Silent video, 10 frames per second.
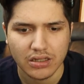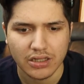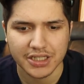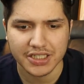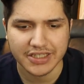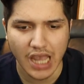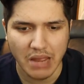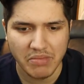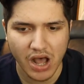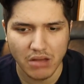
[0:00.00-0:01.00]
Is it
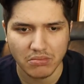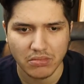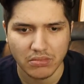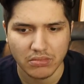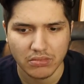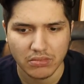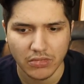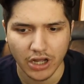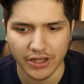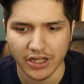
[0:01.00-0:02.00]
time bomb?
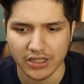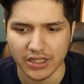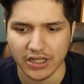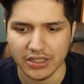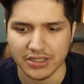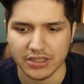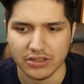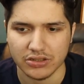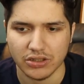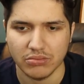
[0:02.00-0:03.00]
Oh no, okay, it's a
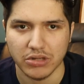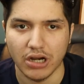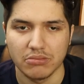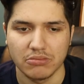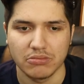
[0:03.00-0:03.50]
control bomb.